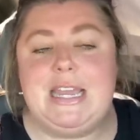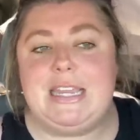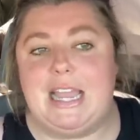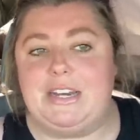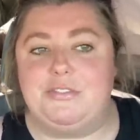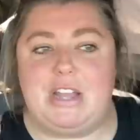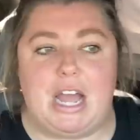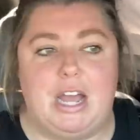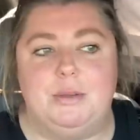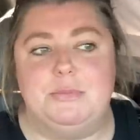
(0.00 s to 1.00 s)
kind of
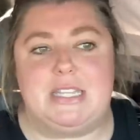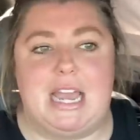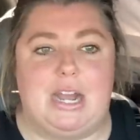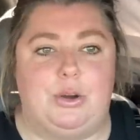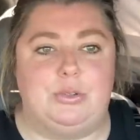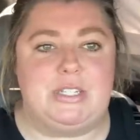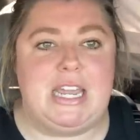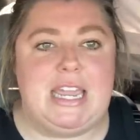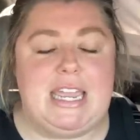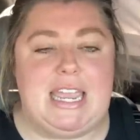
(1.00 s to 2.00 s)
comes out
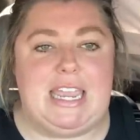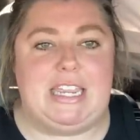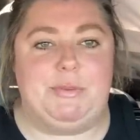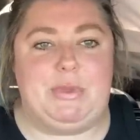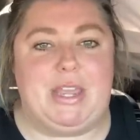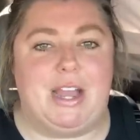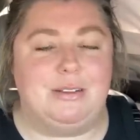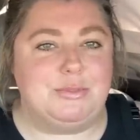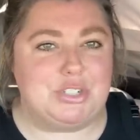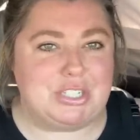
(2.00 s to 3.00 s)
and
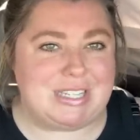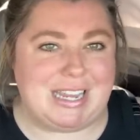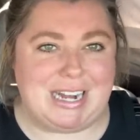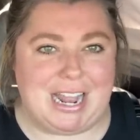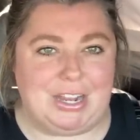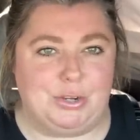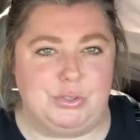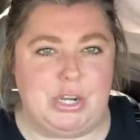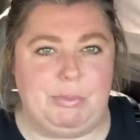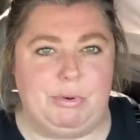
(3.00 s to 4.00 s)
becomes just like an echo
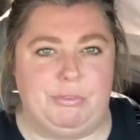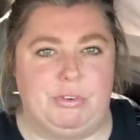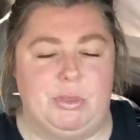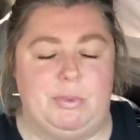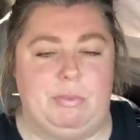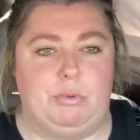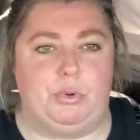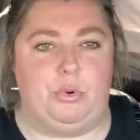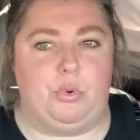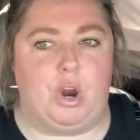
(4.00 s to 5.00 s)
chamber for the people
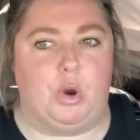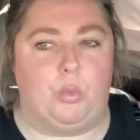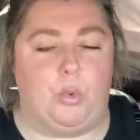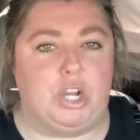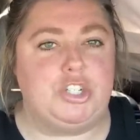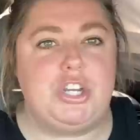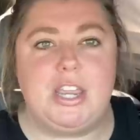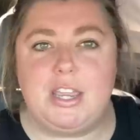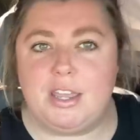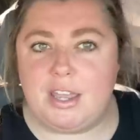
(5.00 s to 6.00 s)
who are
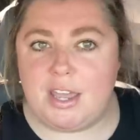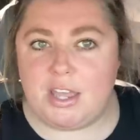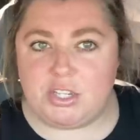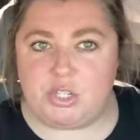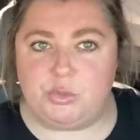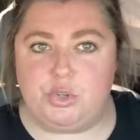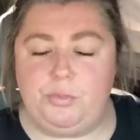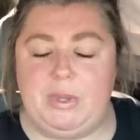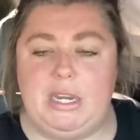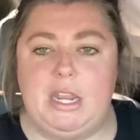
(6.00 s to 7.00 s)
watching social
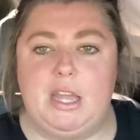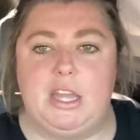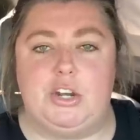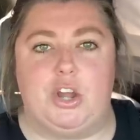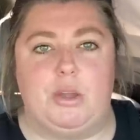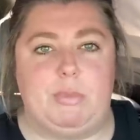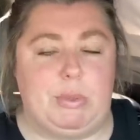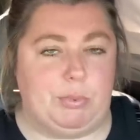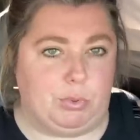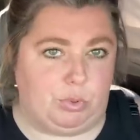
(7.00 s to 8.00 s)
media and not
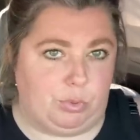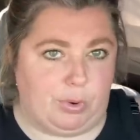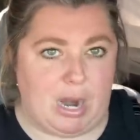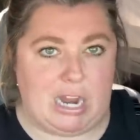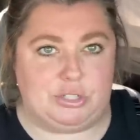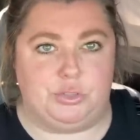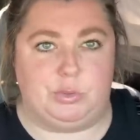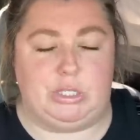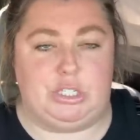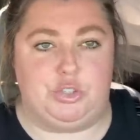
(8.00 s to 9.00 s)
people who are
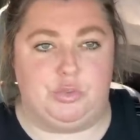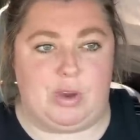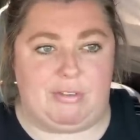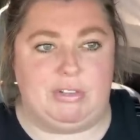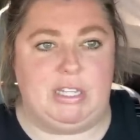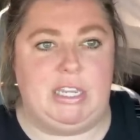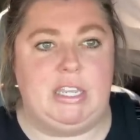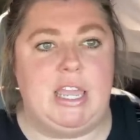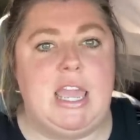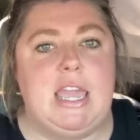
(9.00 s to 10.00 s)
actually
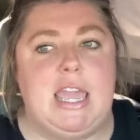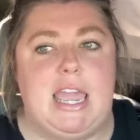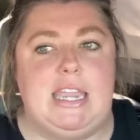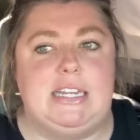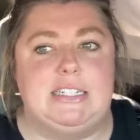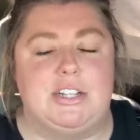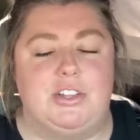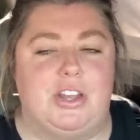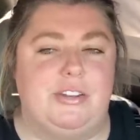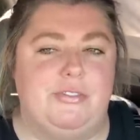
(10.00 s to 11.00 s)
traveling. And a
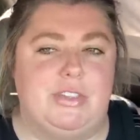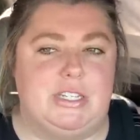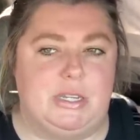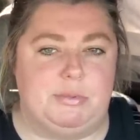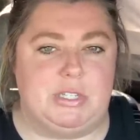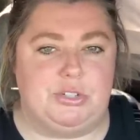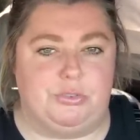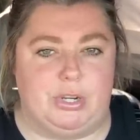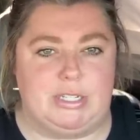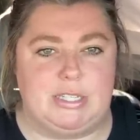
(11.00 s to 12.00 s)
lot of the tips and
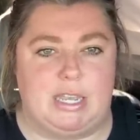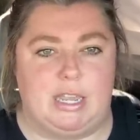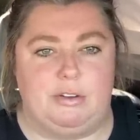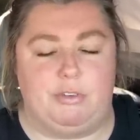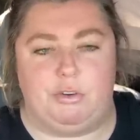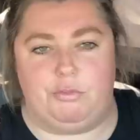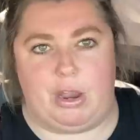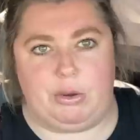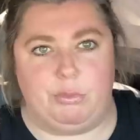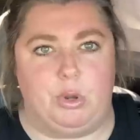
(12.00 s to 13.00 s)
tricks that kind of go
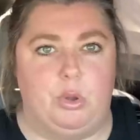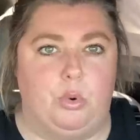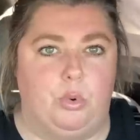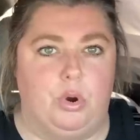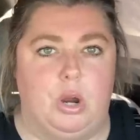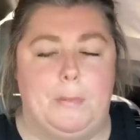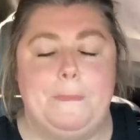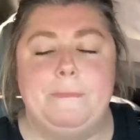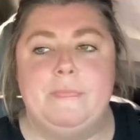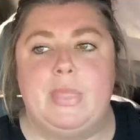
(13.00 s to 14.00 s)
viral or
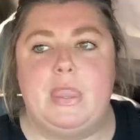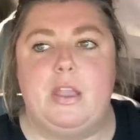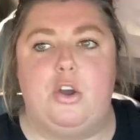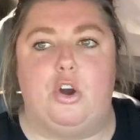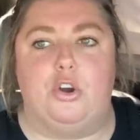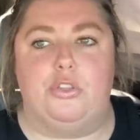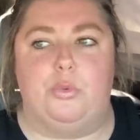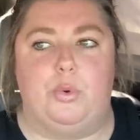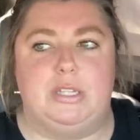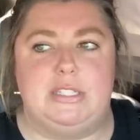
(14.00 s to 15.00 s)
are the
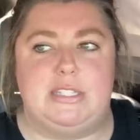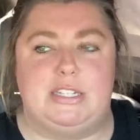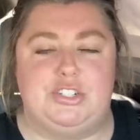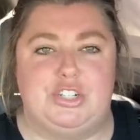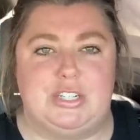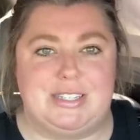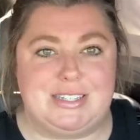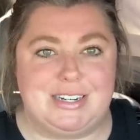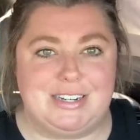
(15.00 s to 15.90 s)
ones that just